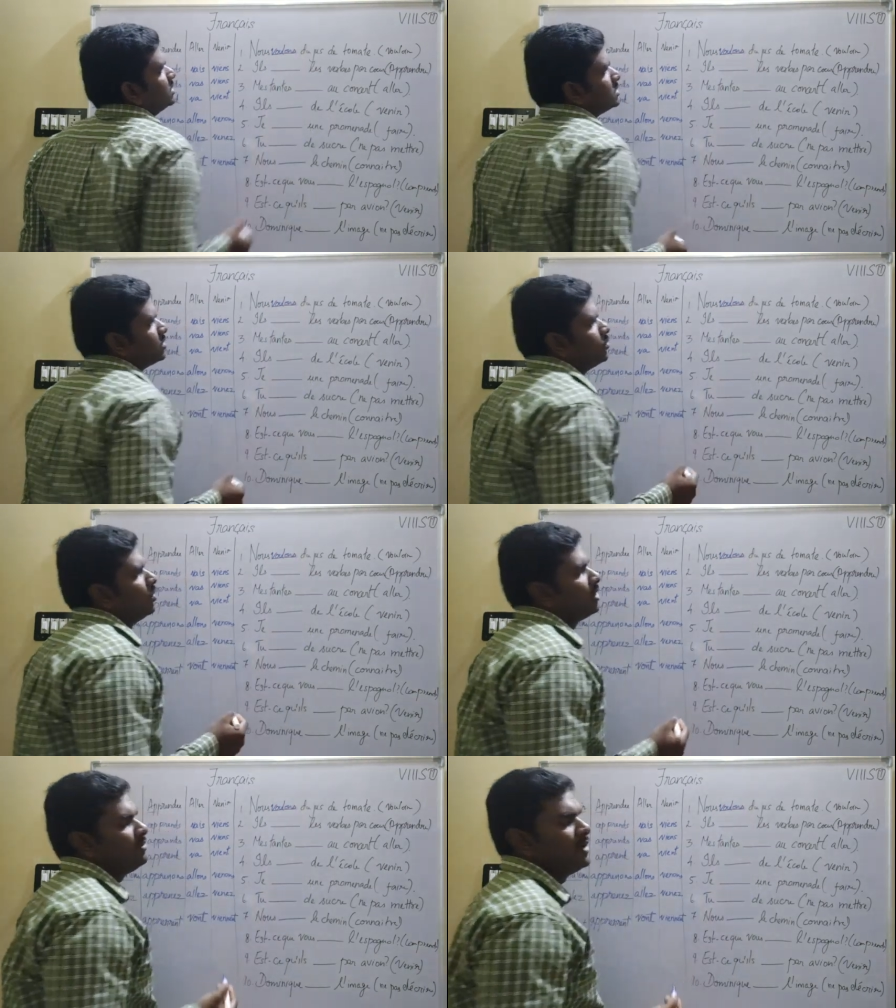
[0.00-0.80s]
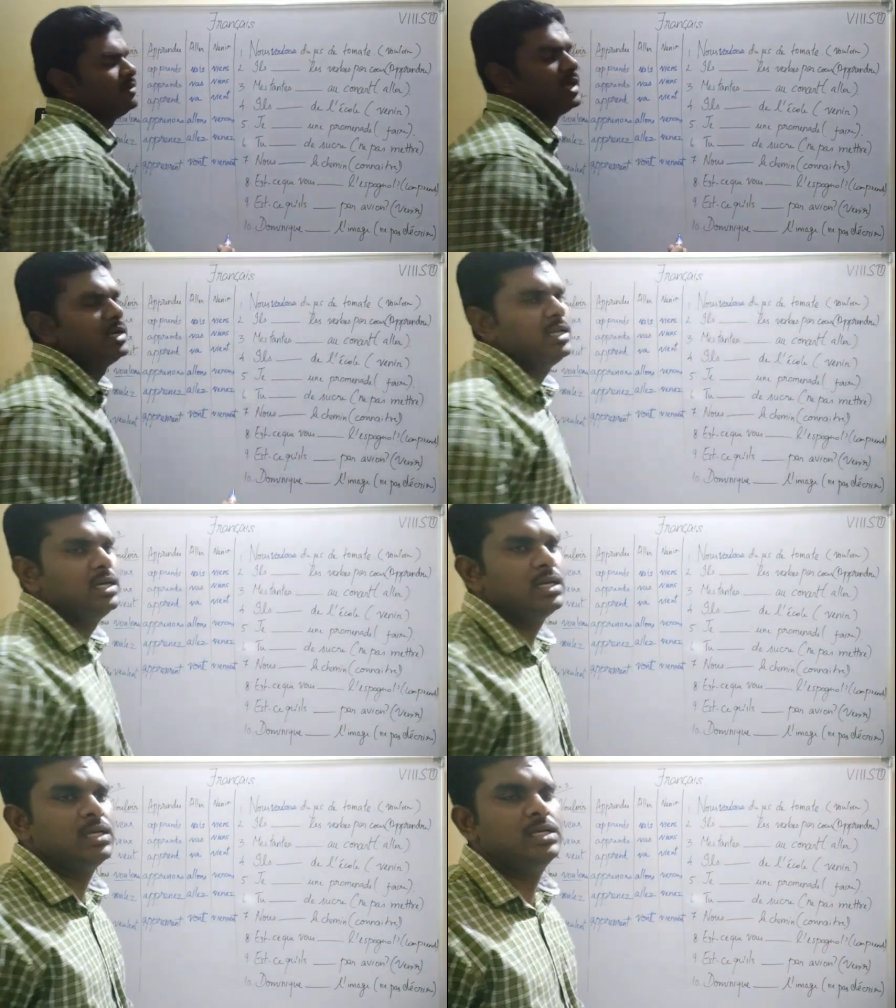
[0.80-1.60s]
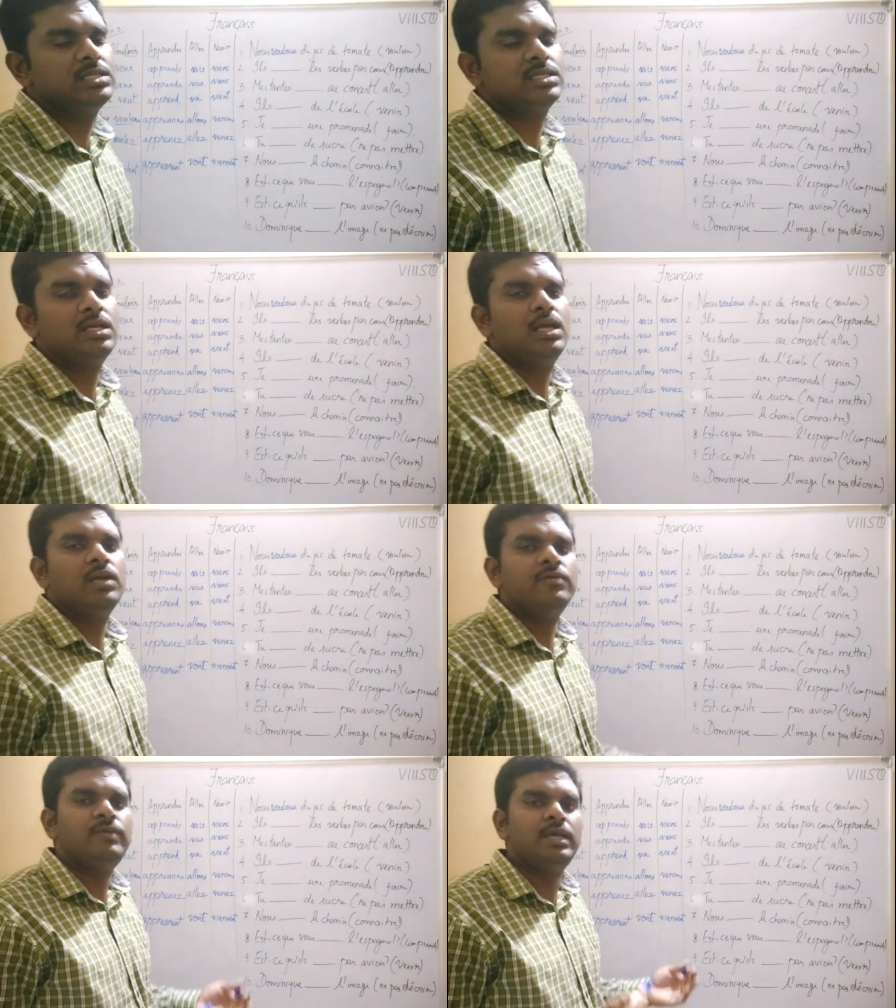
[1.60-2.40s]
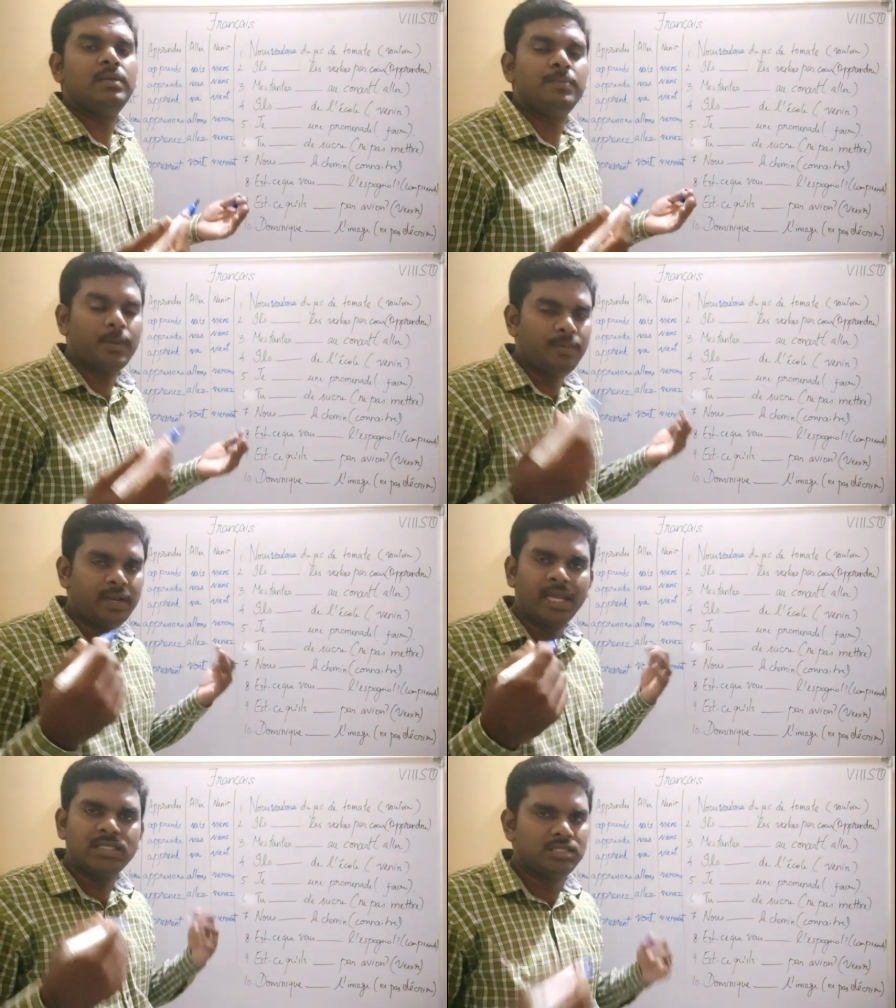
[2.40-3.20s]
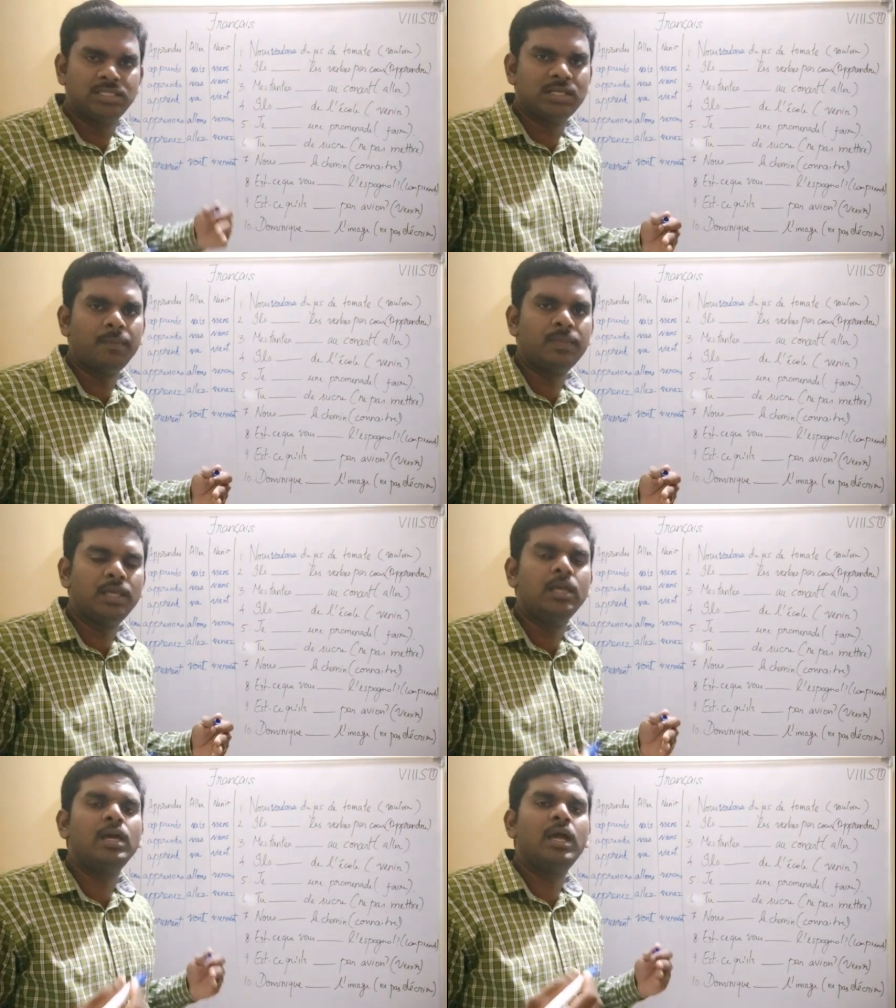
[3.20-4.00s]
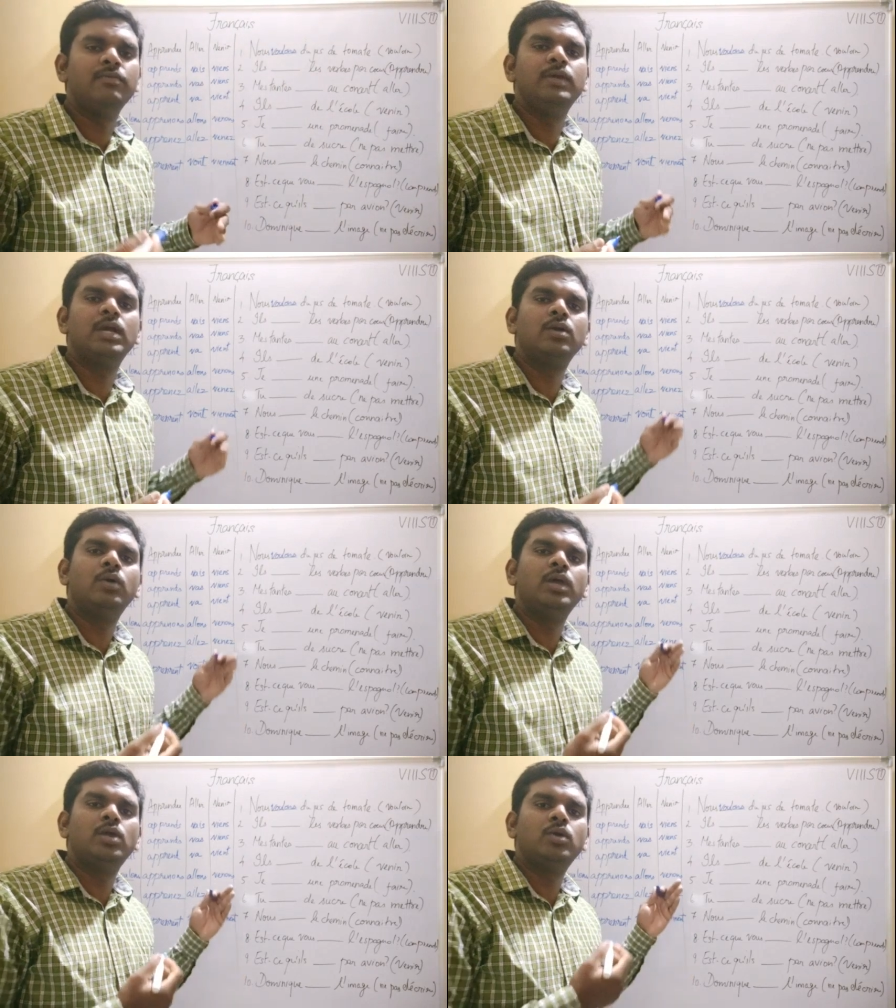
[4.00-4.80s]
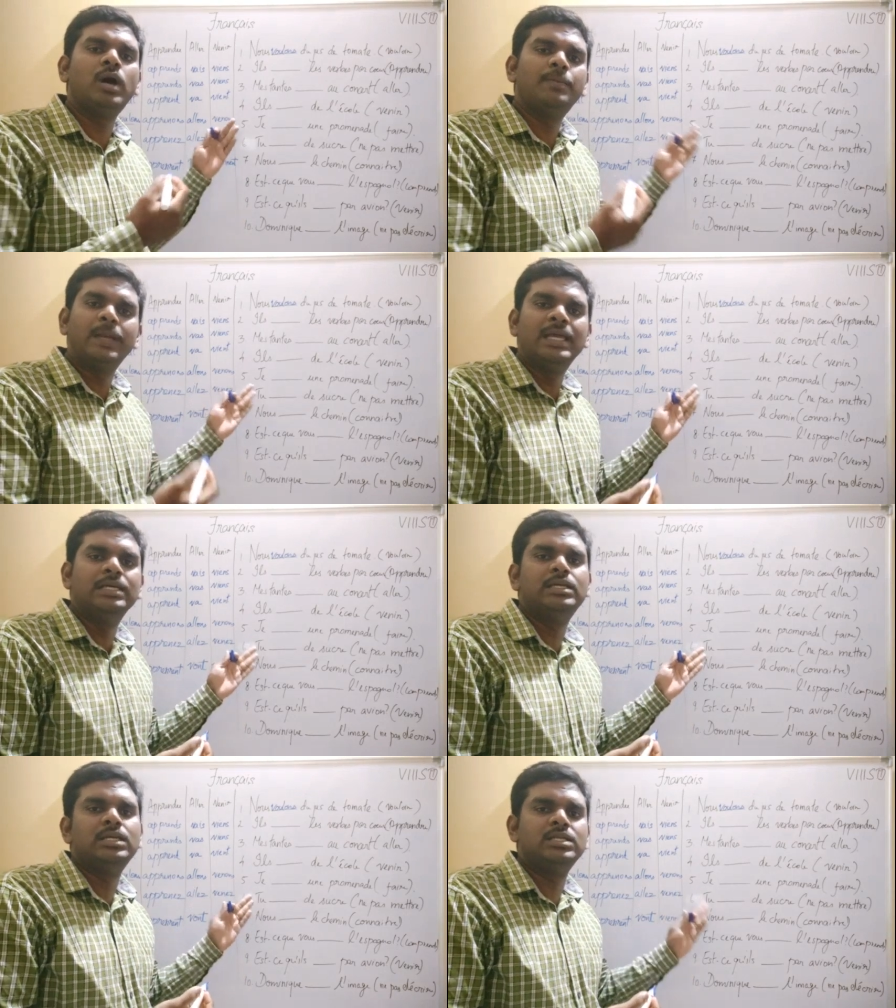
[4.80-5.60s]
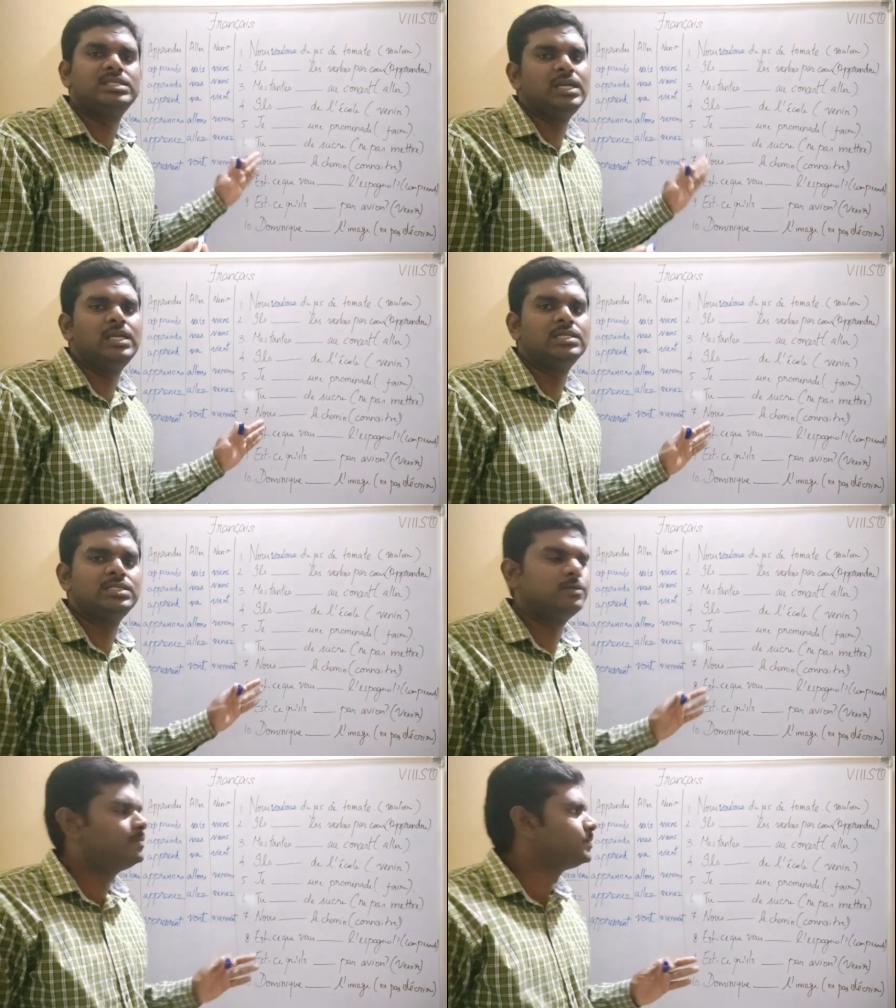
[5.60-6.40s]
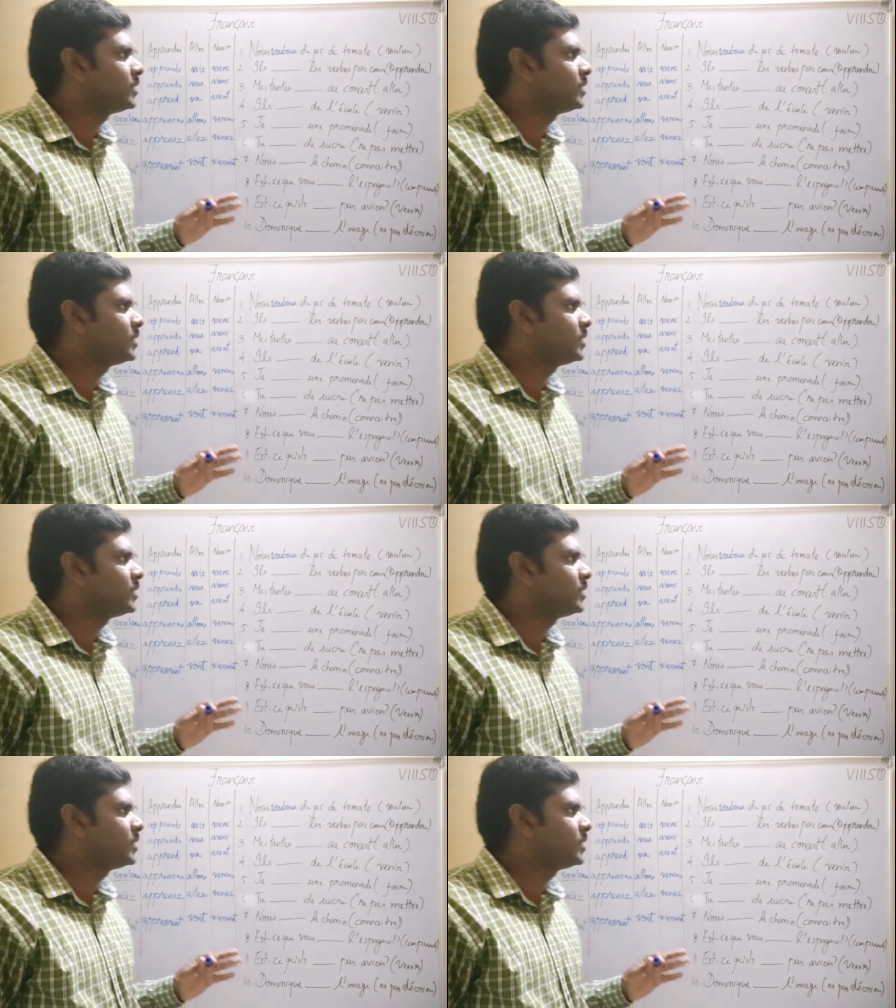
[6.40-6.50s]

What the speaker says: So what we have done here is, we memorized something and we are going to apply it in the sentence.